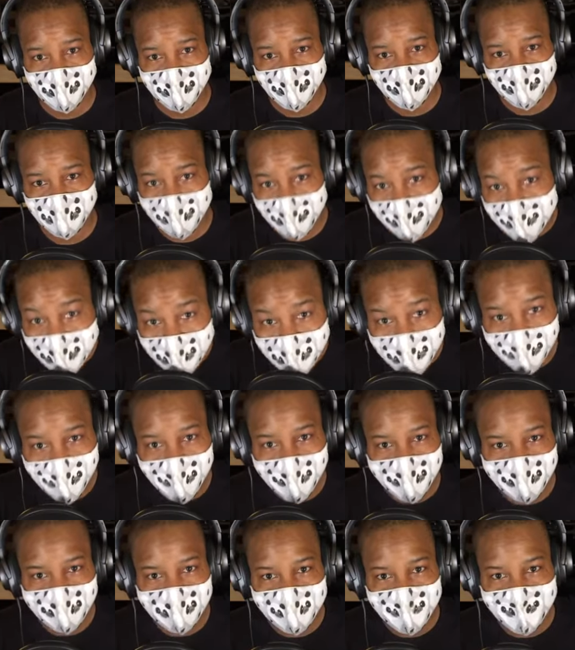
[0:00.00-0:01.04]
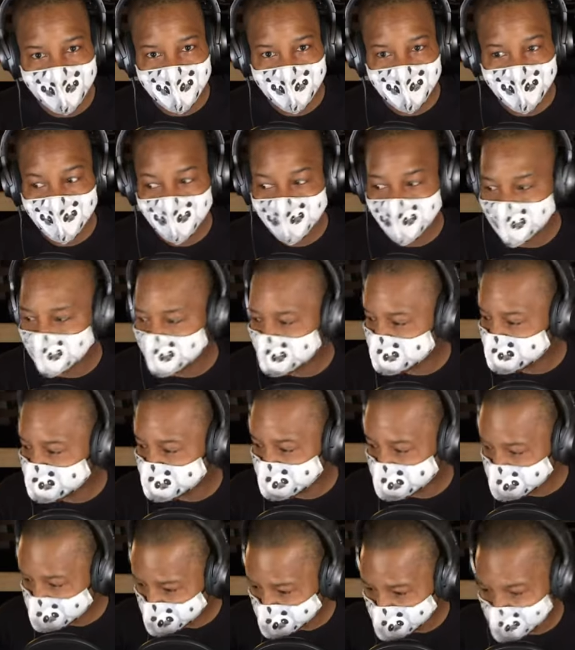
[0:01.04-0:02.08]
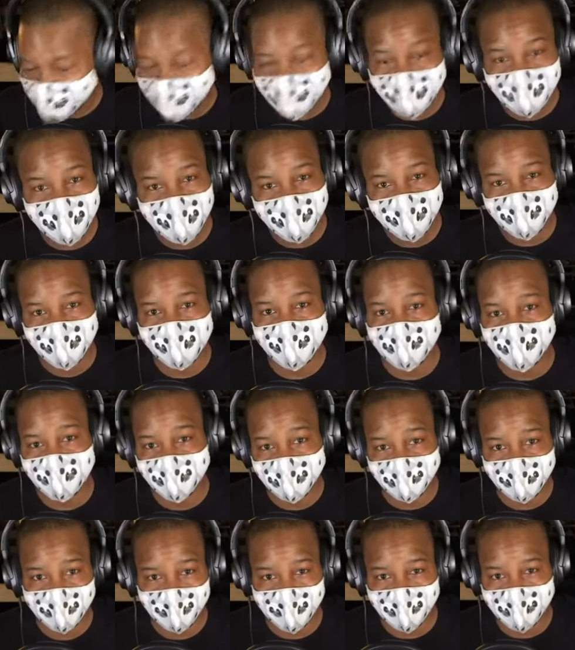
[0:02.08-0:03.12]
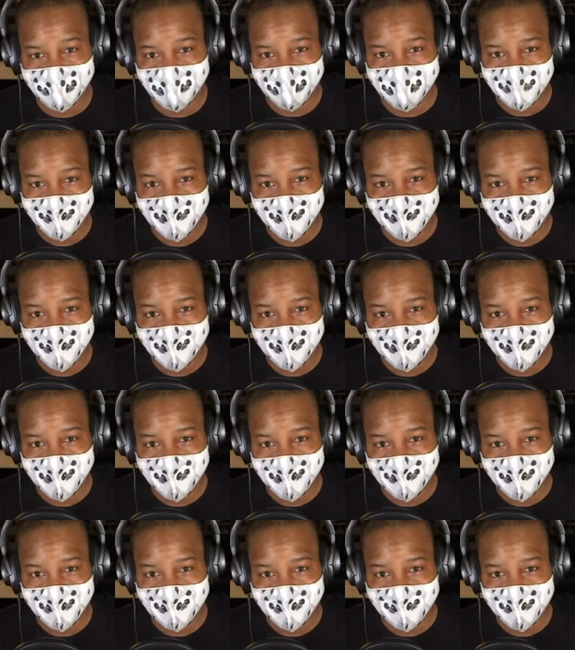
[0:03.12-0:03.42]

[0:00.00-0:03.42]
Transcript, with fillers: for anyone, because the structure here in the States,